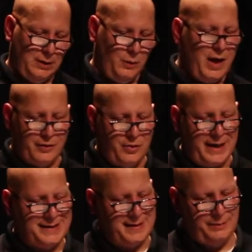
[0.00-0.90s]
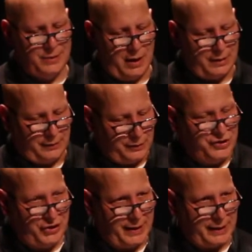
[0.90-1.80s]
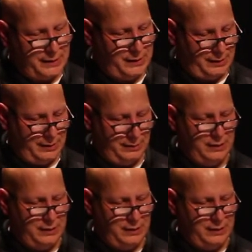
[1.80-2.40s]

We have a great team doctor, six.